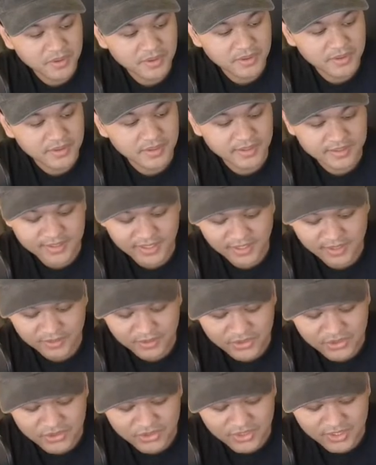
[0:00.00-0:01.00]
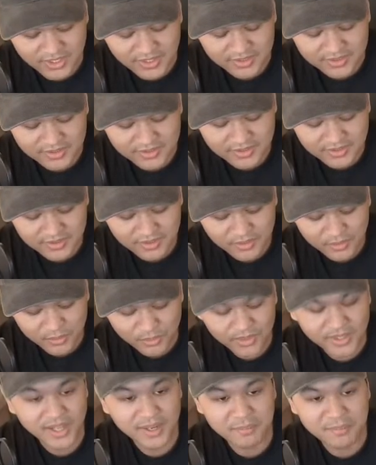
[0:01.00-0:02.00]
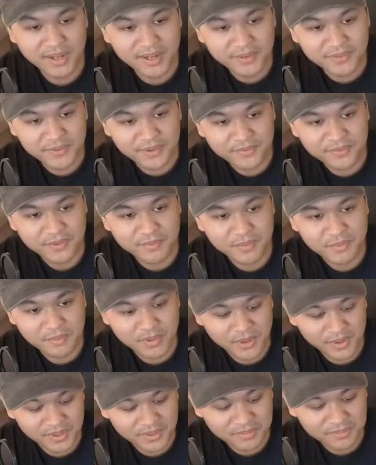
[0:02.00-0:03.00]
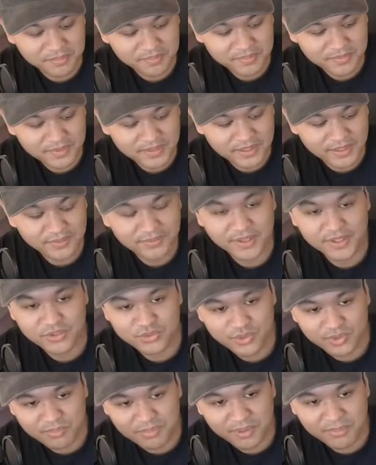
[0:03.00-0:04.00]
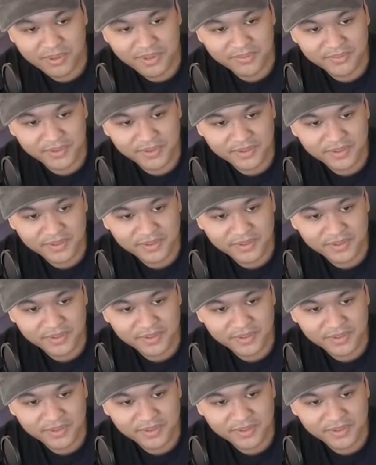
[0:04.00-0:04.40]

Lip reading: The second question is, will I benefit from a modem if I stream on my phone?